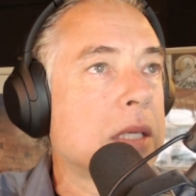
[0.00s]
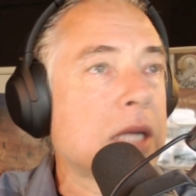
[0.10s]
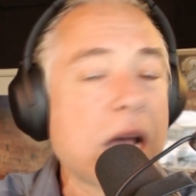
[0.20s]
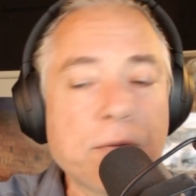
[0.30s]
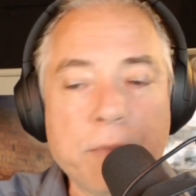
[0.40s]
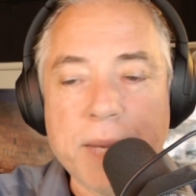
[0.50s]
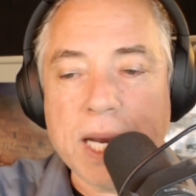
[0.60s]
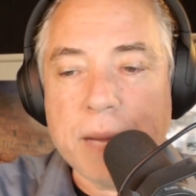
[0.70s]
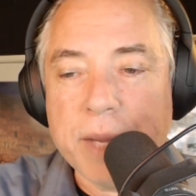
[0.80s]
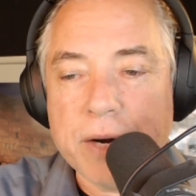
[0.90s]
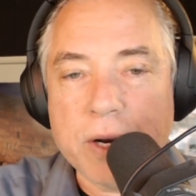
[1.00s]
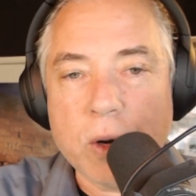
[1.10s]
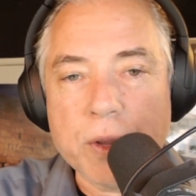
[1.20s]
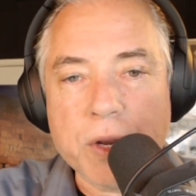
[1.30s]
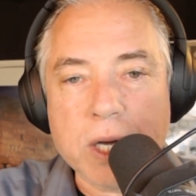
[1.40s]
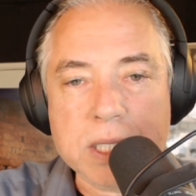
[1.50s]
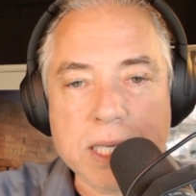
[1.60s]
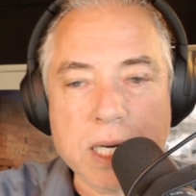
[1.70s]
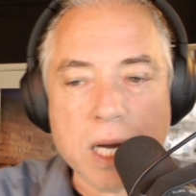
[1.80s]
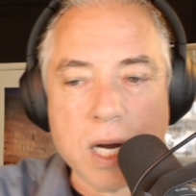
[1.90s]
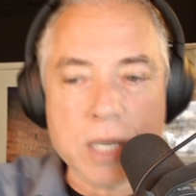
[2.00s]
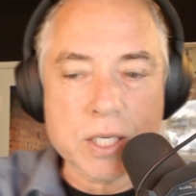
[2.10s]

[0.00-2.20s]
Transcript: God forbid, I met her in an Orthodox synagogue.